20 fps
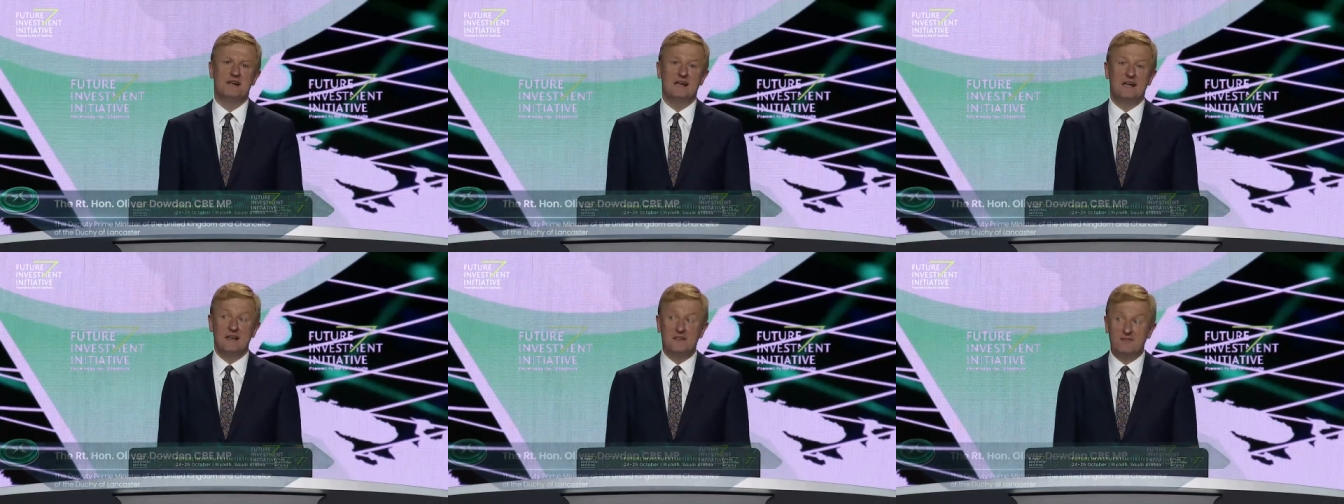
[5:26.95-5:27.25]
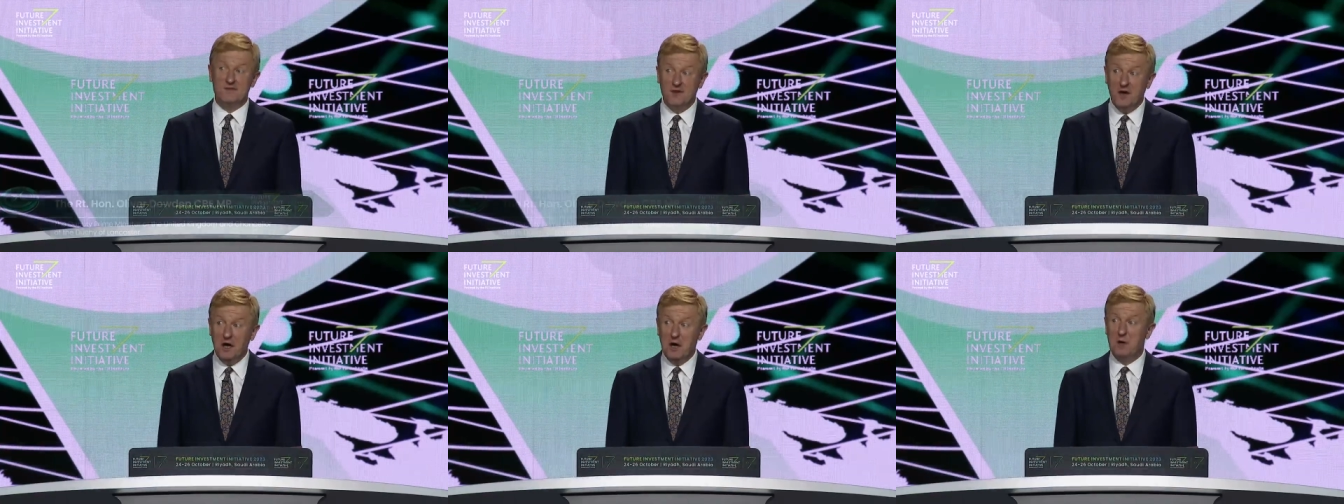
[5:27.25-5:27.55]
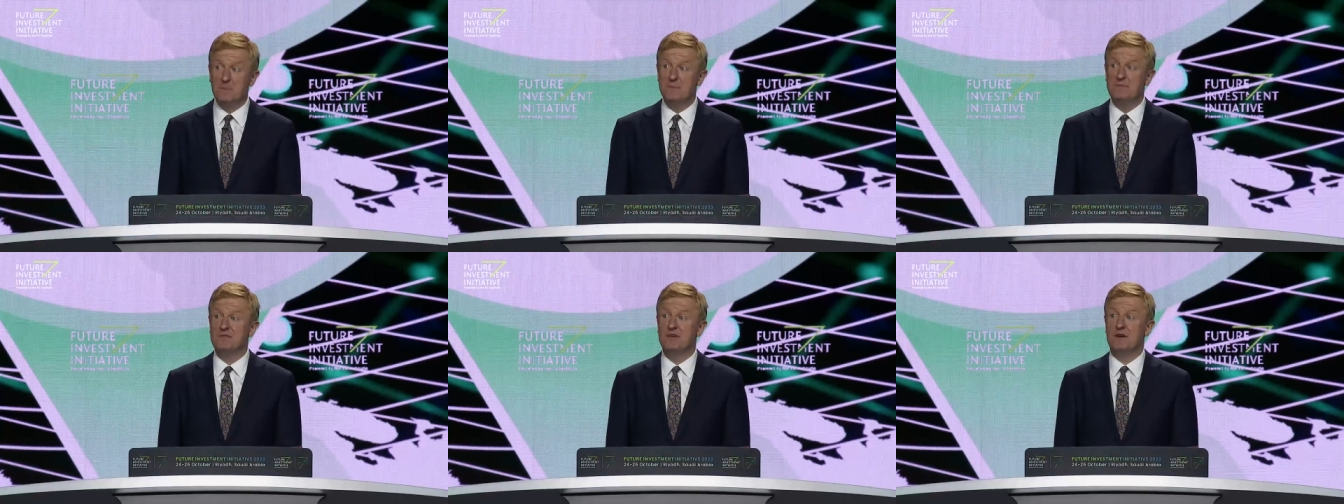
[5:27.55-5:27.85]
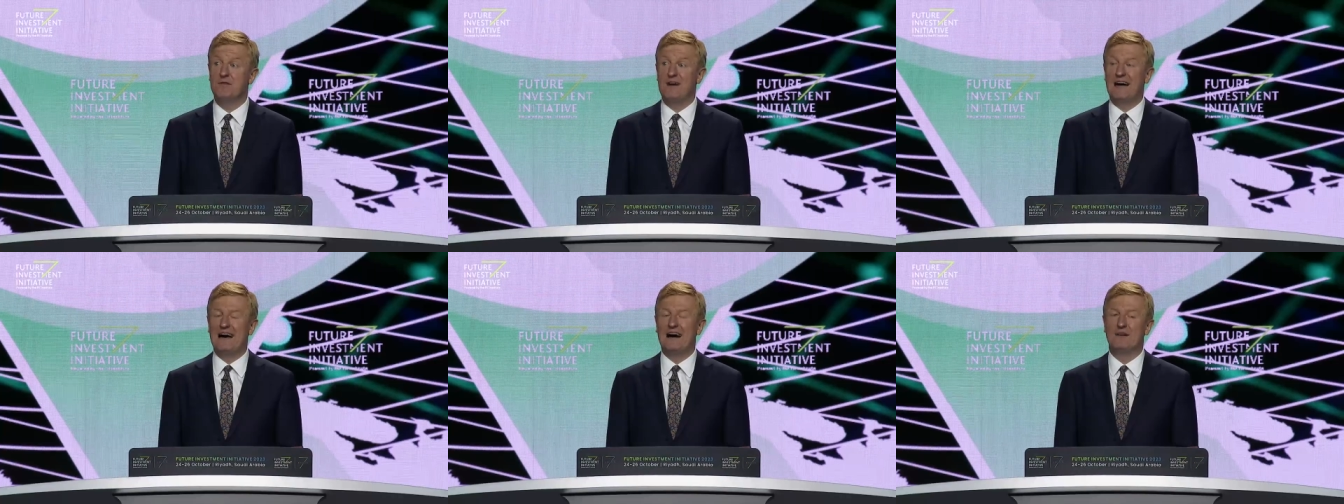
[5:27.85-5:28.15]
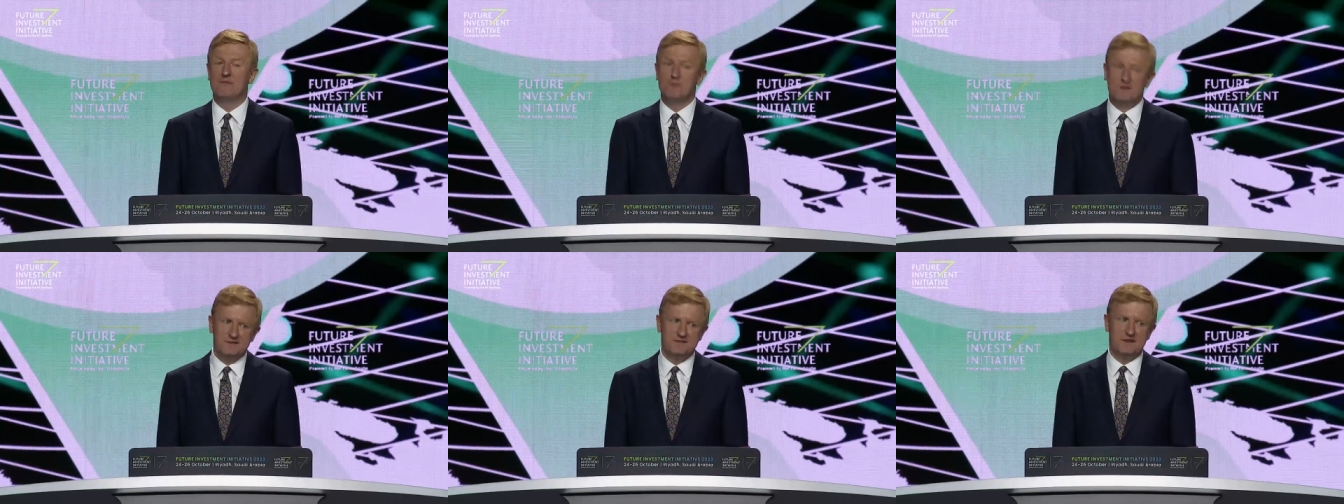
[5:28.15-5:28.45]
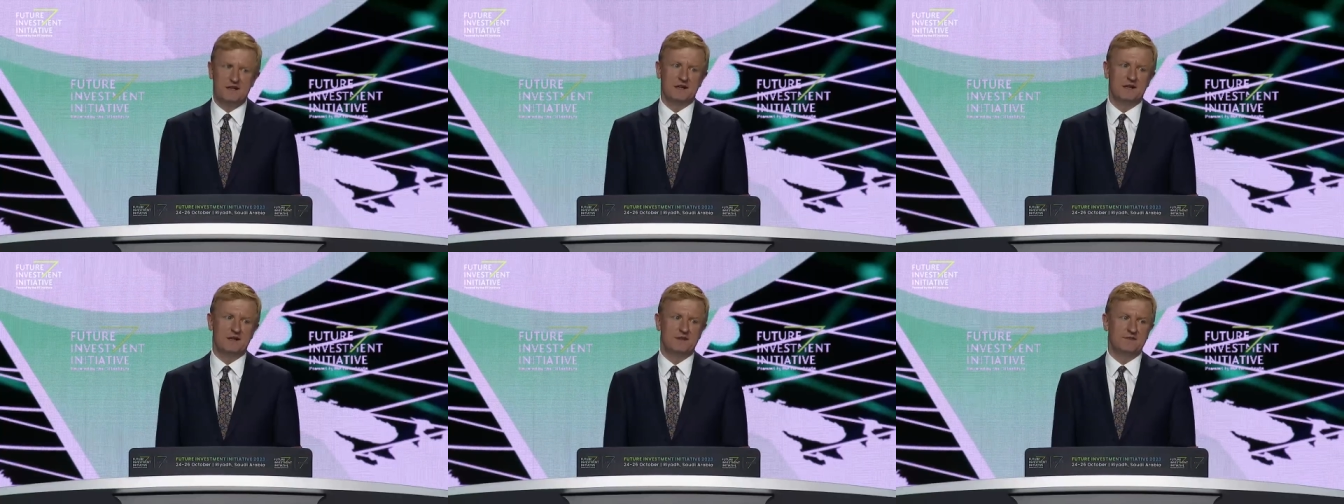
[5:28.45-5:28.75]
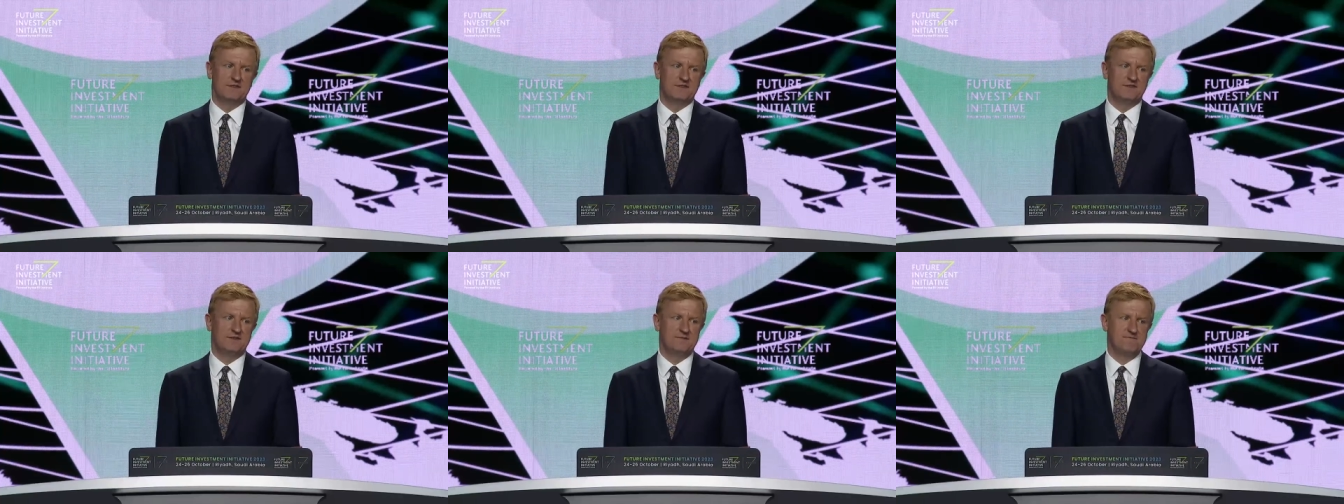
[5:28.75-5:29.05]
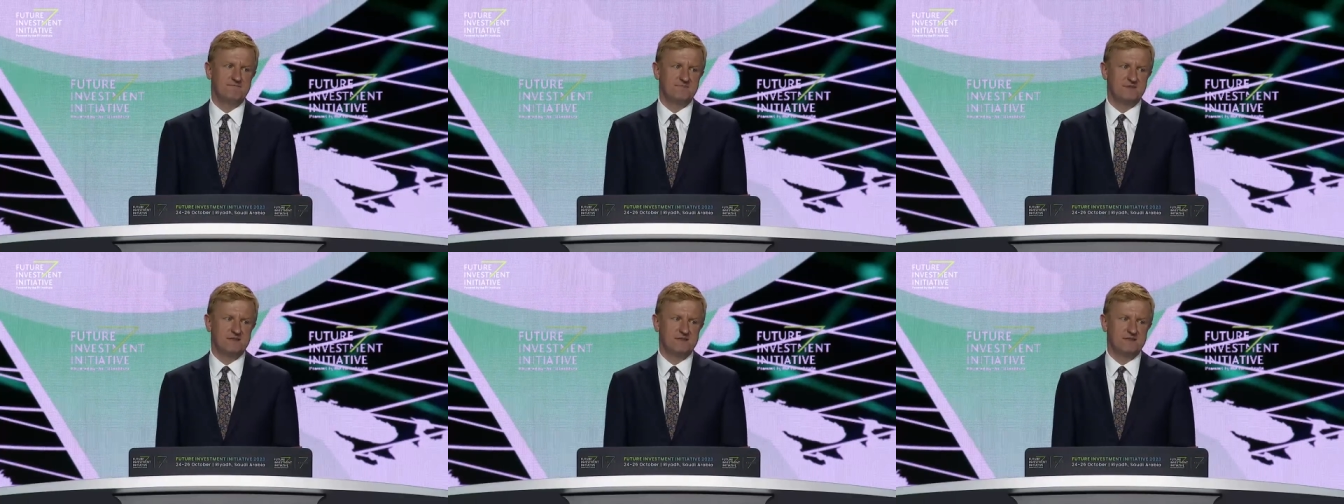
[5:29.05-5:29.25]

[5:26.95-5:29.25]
in terms of our resilience.